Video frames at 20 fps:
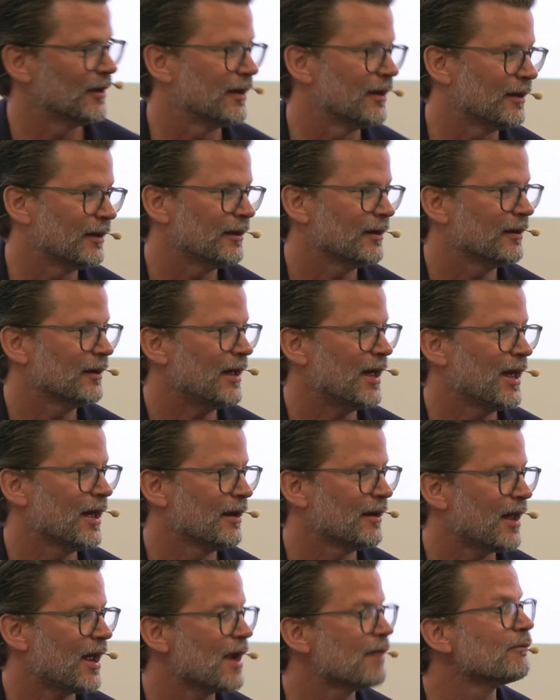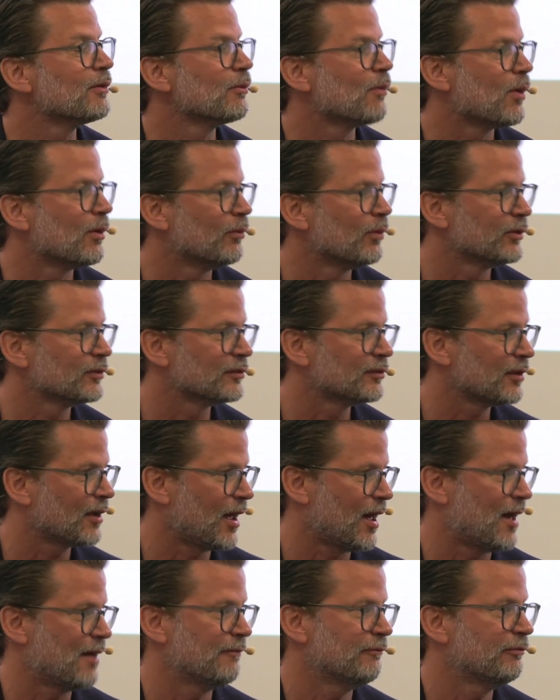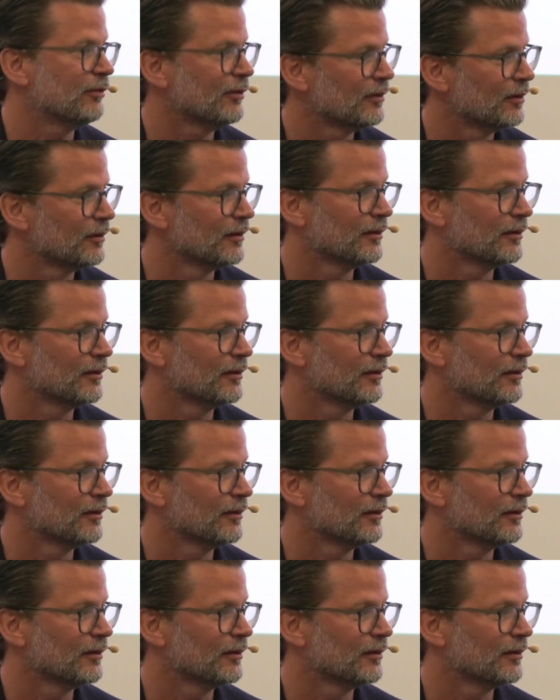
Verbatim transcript: uh, and everyone wants to have